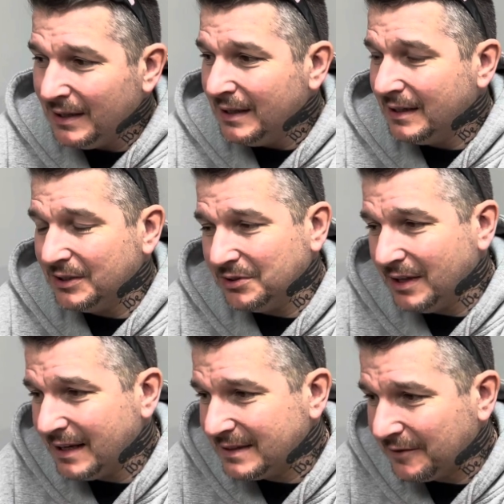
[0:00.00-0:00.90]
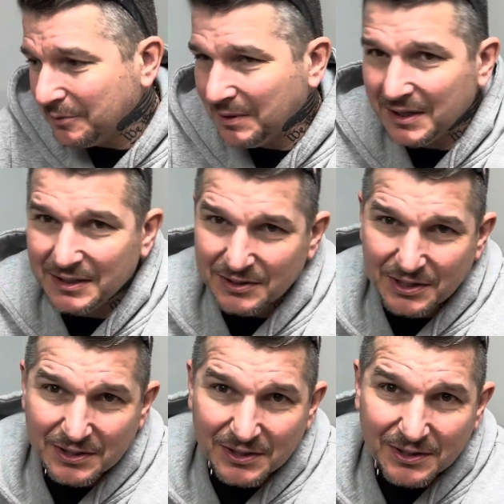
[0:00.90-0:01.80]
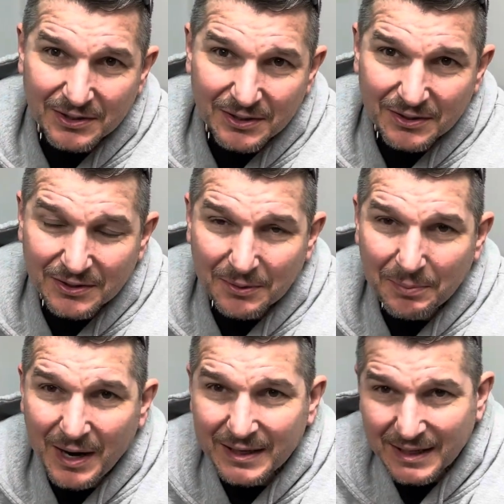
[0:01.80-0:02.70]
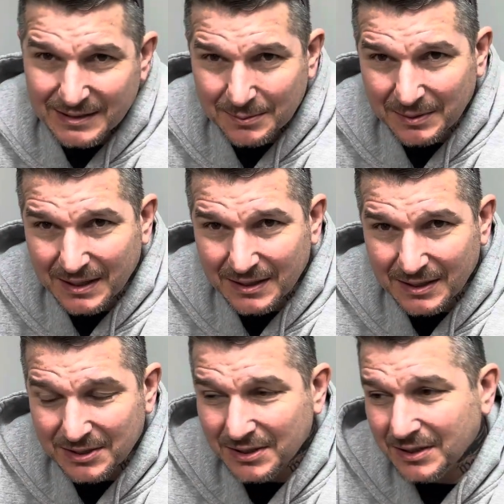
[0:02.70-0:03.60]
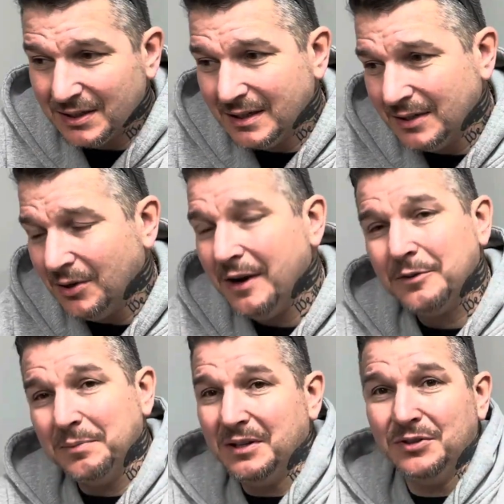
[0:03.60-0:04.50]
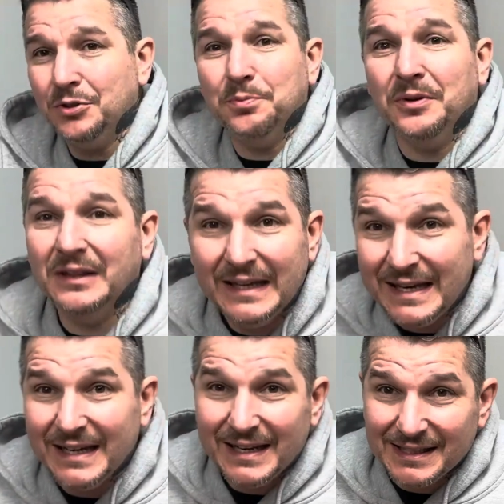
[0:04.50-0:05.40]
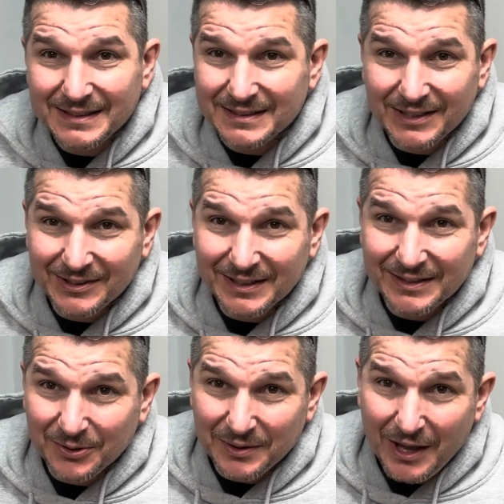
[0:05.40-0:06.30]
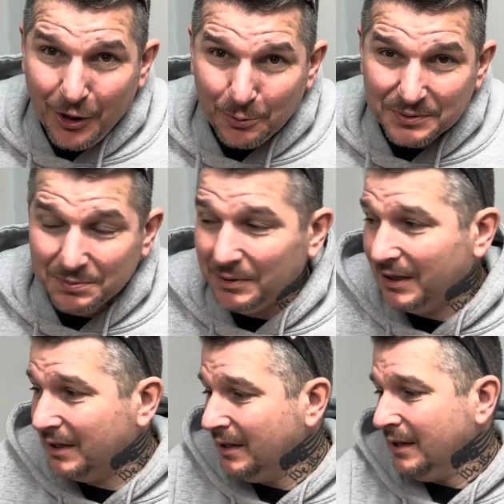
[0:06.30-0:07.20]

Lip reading: Because your legs have to be conditioned. Your body has to be conditioned. You don't have to be super lean necessarily, though it helps, but